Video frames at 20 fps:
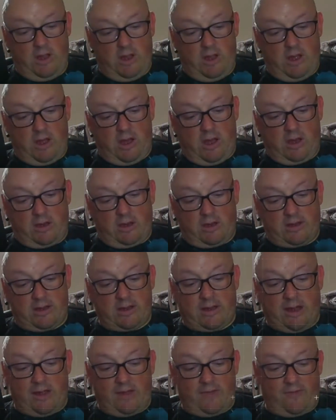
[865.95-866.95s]
And I did
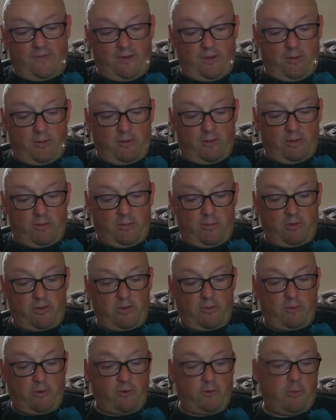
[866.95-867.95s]
like the film, and the book's
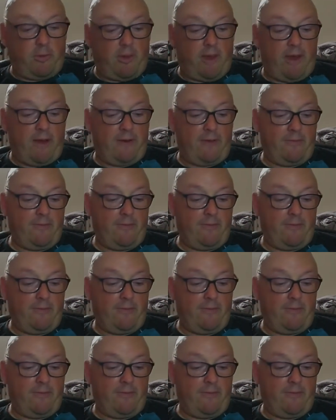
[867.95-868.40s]
supposed to be better.